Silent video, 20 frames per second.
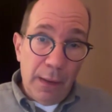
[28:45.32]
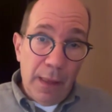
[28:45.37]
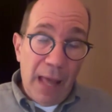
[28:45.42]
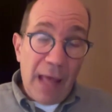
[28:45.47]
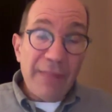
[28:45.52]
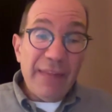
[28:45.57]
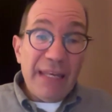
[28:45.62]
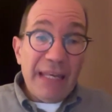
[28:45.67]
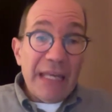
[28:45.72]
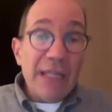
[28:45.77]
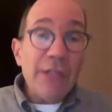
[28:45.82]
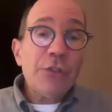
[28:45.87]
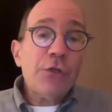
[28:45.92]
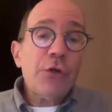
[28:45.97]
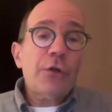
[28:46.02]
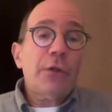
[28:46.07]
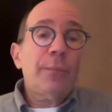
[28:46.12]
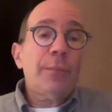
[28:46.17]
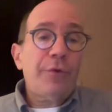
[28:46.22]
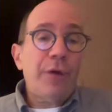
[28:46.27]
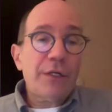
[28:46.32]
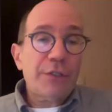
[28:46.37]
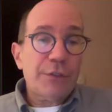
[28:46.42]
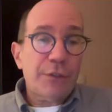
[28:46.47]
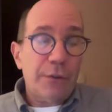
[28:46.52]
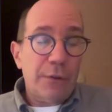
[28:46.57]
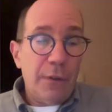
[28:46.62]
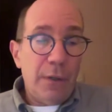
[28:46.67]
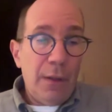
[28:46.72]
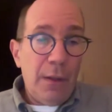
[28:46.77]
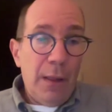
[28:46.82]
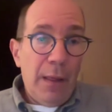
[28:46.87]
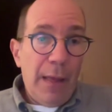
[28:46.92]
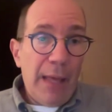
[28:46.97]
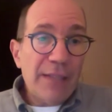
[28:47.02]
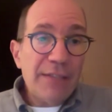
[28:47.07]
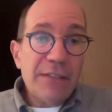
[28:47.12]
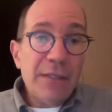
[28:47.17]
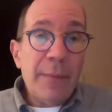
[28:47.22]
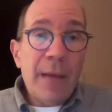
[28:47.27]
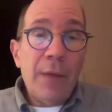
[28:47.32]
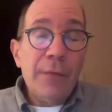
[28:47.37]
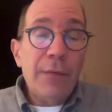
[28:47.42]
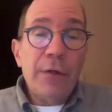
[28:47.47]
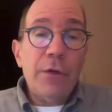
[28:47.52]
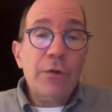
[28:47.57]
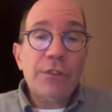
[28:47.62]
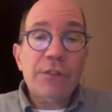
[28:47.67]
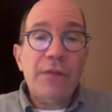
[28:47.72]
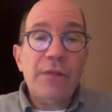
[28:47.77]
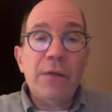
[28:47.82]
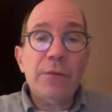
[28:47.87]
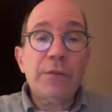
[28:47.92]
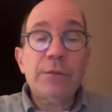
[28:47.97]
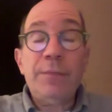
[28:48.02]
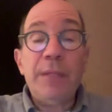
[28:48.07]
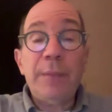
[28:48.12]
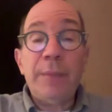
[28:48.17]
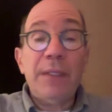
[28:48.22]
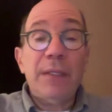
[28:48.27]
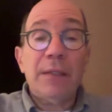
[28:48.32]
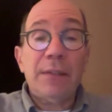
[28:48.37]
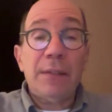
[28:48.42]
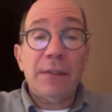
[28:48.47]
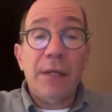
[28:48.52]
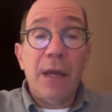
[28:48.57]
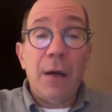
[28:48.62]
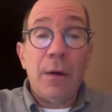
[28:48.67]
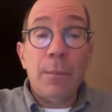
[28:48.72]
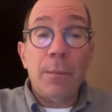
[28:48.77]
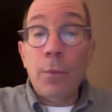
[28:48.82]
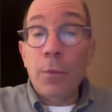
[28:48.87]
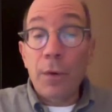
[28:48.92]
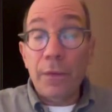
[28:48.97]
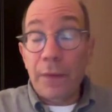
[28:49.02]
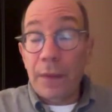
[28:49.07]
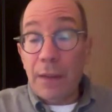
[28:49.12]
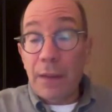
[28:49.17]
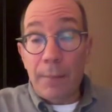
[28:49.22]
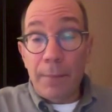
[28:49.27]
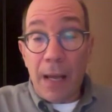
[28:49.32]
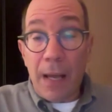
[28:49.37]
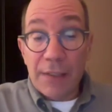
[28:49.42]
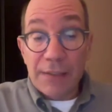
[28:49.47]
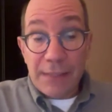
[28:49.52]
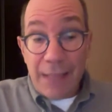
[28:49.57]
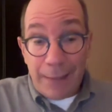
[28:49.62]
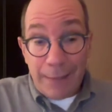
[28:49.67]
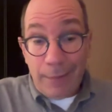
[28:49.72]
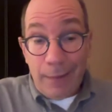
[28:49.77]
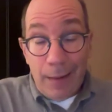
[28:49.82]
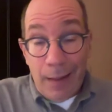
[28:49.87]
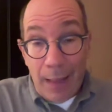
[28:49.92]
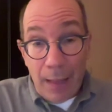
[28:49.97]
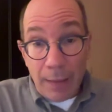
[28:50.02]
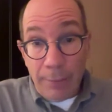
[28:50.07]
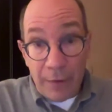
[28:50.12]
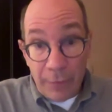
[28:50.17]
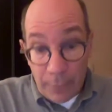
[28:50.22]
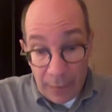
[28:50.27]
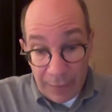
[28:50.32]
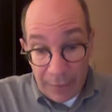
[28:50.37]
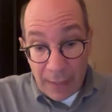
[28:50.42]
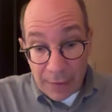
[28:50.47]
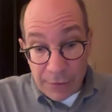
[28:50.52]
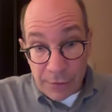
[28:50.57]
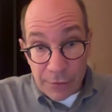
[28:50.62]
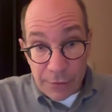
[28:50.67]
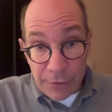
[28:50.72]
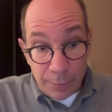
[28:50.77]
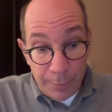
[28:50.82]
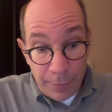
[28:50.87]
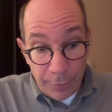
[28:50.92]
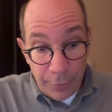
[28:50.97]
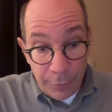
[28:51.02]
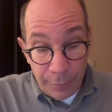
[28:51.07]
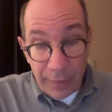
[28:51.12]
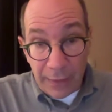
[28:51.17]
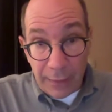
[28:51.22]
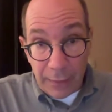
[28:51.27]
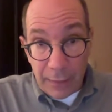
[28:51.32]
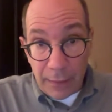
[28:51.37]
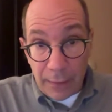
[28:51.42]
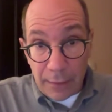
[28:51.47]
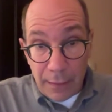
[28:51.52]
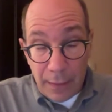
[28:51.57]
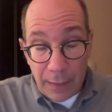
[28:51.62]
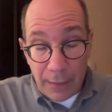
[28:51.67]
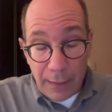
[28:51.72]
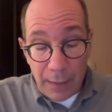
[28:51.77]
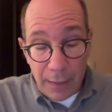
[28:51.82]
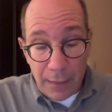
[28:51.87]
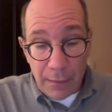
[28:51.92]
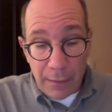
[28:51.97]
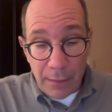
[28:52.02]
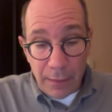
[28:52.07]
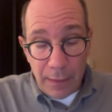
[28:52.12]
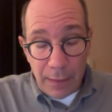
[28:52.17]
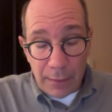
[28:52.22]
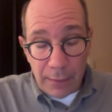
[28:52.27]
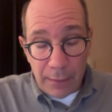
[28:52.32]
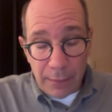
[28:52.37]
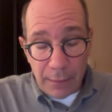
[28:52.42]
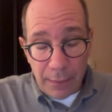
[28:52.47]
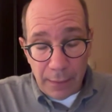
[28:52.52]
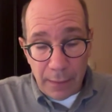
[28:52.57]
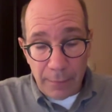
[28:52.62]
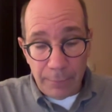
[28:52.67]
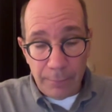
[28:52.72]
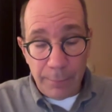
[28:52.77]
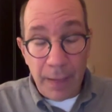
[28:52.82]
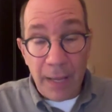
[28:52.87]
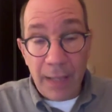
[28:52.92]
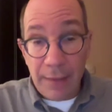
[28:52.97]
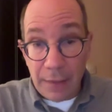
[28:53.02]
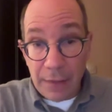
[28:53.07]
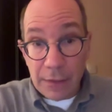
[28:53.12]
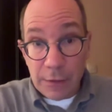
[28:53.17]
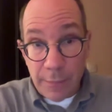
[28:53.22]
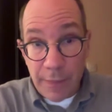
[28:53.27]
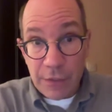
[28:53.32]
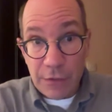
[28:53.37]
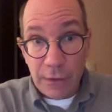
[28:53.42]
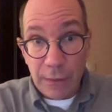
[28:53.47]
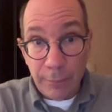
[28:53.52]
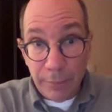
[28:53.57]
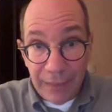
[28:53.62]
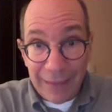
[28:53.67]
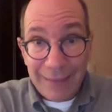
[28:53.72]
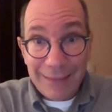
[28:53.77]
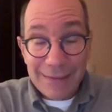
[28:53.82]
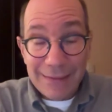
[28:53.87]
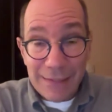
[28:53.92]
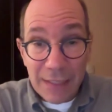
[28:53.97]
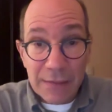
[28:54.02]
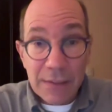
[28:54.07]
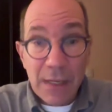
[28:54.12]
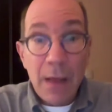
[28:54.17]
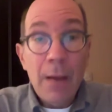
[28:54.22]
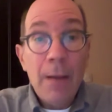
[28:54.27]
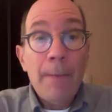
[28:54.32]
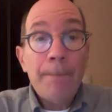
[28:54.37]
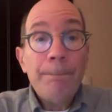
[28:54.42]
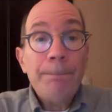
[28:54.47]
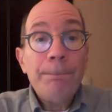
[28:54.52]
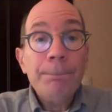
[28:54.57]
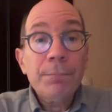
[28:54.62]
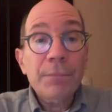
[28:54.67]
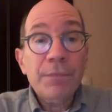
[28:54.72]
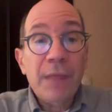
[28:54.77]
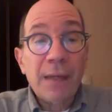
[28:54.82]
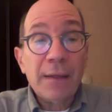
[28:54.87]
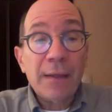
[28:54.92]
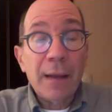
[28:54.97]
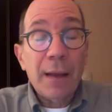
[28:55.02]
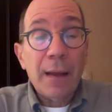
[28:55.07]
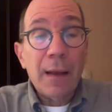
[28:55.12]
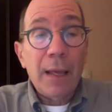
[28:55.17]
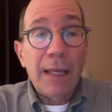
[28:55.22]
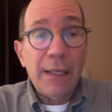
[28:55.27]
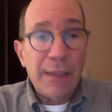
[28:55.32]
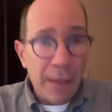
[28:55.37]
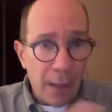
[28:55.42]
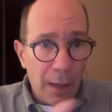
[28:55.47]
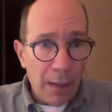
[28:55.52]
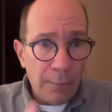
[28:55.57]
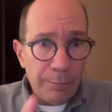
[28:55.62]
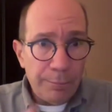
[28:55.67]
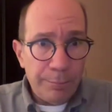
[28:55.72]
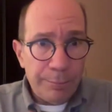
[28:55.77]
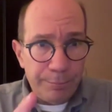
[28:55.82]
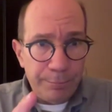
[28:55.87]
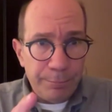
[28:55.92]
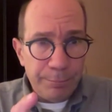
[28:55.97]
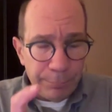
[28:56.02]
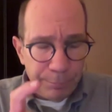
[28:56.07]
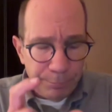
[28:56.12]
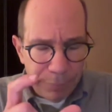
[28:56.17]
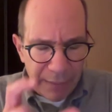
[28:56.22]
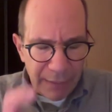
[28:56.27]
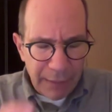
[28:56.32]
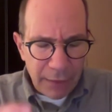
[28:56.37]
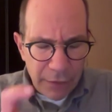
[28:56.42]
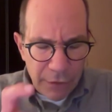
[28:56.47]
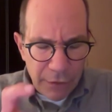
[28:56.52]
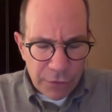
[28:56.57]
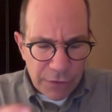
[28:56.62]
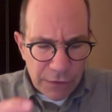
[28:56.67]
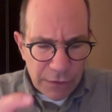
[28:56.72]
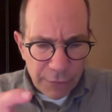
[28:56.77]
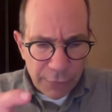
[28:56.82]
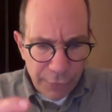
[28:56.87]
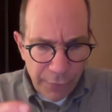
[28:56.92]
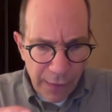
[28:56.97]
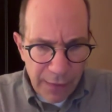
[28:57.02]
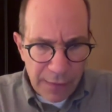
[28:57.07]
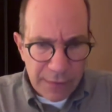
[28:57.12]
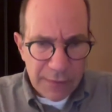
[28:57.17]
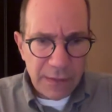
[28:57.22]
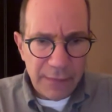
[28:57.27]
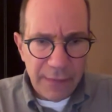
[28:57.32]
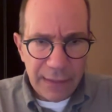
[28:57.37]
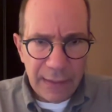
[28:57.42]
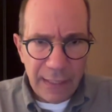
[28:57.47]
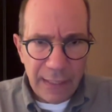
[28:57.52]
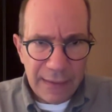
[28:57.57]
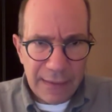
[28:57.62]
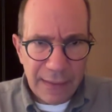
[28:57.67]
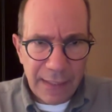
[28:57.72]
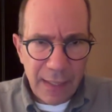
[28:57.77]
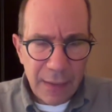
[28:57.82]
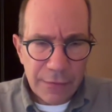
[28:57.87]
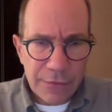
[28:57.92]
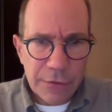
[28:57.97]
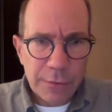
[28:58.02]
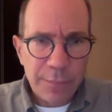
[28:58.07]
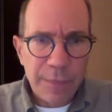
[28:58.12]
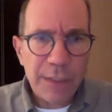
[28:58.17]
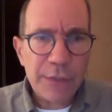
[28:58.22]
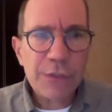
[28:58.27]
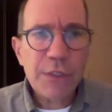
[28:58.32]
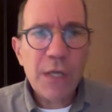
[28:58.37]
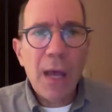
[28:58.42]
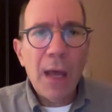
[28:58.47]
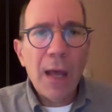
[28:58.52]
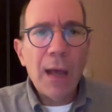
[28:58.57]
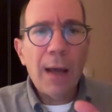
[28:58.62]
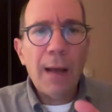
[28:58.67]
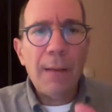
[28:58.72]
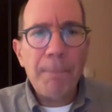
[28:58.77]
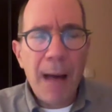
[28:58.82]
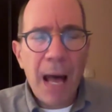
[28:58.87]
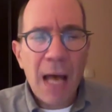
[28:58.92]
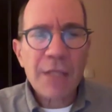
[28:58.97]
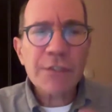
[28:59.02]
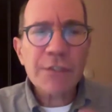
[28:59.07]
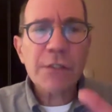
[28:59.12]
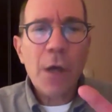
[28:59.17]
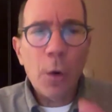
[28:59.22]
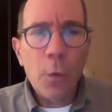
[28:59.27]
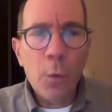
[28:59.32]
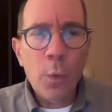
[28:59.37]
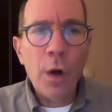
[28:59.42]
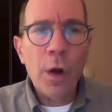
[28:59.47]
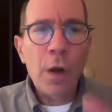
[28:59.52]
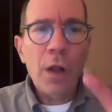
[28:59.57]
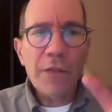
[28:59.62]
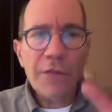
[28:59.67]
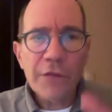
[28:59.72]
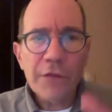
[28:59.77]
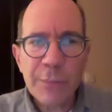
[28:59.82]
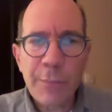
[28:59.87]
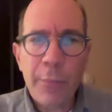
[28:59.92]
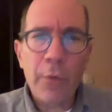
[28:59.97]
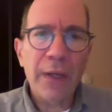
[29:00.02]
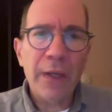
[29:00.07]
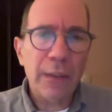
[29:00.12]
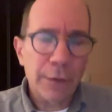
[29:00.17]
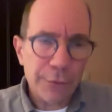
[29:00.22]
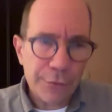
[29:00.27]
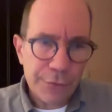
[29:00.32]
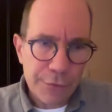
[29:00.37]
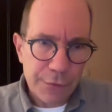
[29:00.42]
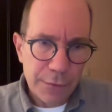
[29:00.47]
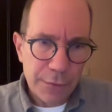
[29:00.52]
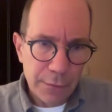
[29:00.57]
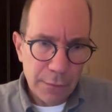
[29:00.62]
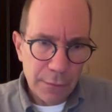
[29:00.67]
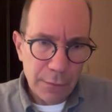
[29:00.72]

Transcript: And the internal pressure, and somehow the notion that it was Bibi Netanyahu more than Hamas, and by the way, that's also both Blinken and Biden, especially Blinken, says that Blinken uses the phrase in the Atlantic Council speech, Hamas were the spoilers.